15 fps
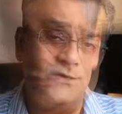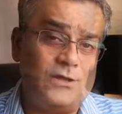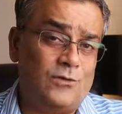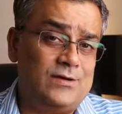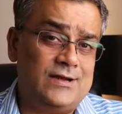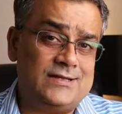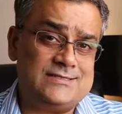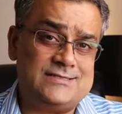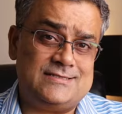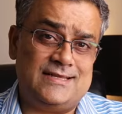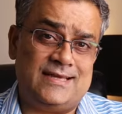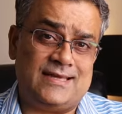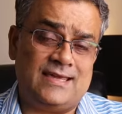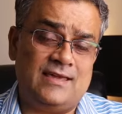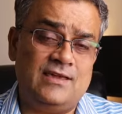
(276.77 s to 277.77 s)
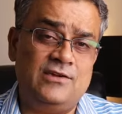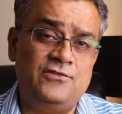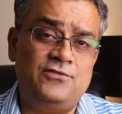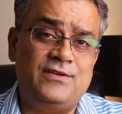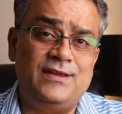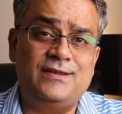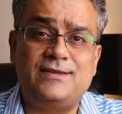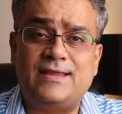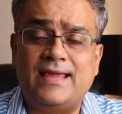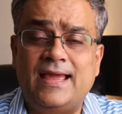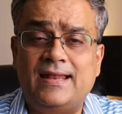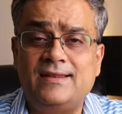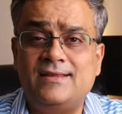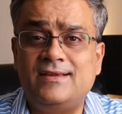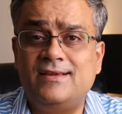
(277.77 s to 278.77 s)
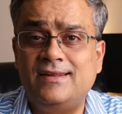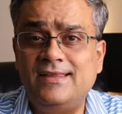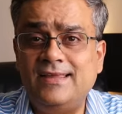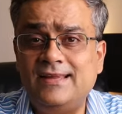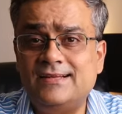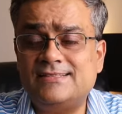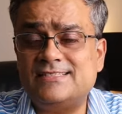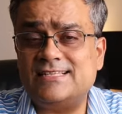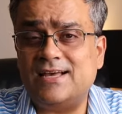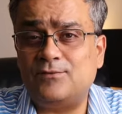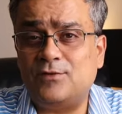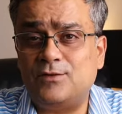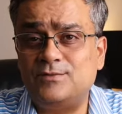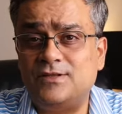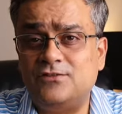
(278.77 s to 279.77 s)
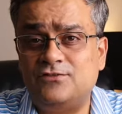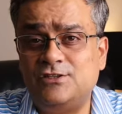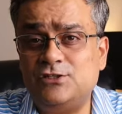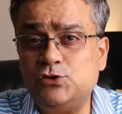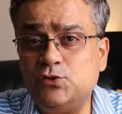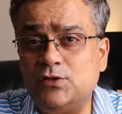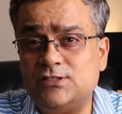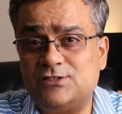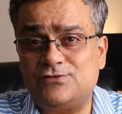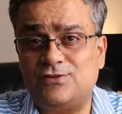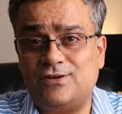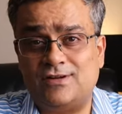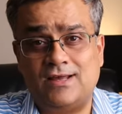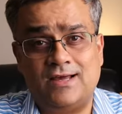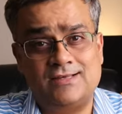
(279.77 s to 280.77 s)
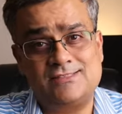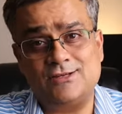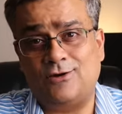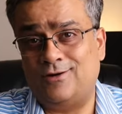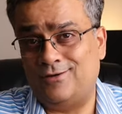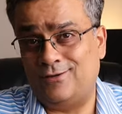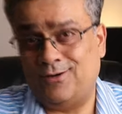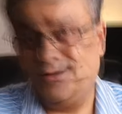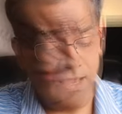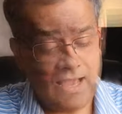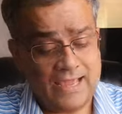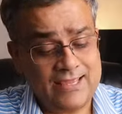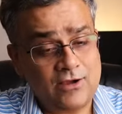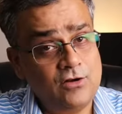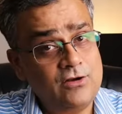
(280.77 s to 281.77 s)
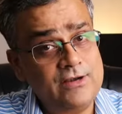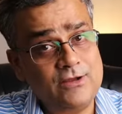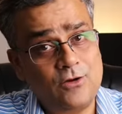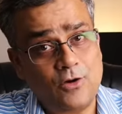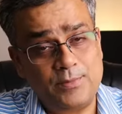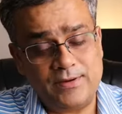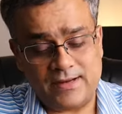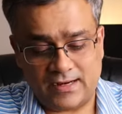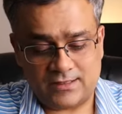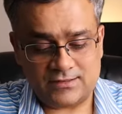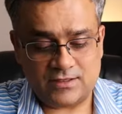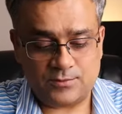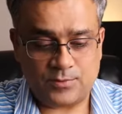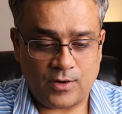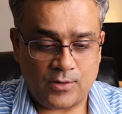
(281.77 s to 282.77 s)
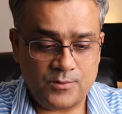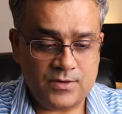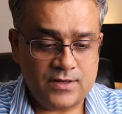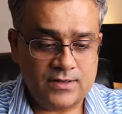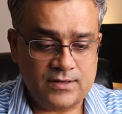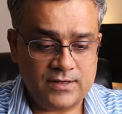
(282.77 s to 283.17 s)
Now let us check if it can create some of the visuals for us or not. I already copied another prompt.